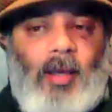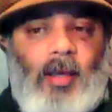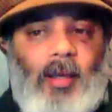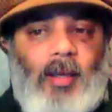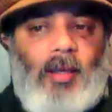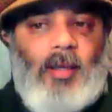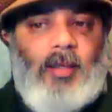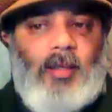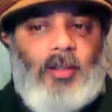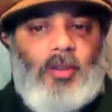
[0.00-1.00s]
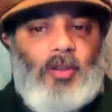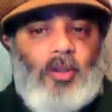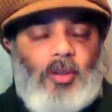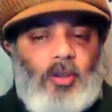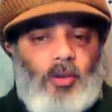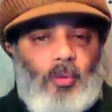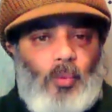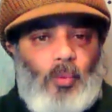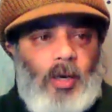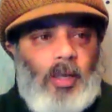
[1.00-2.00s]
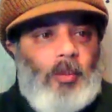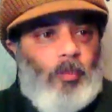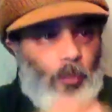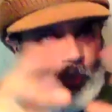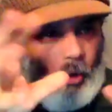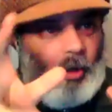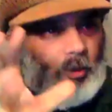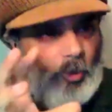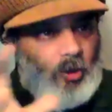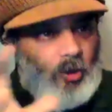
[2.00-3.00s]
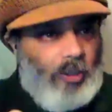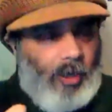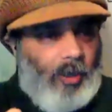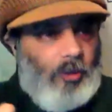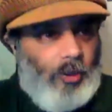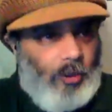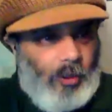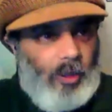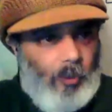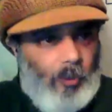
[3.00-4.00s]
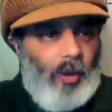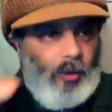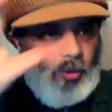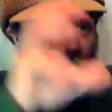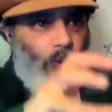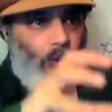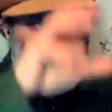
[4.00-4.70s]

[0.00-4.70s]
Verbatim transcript: is to, to really break the project down, to think about, you know,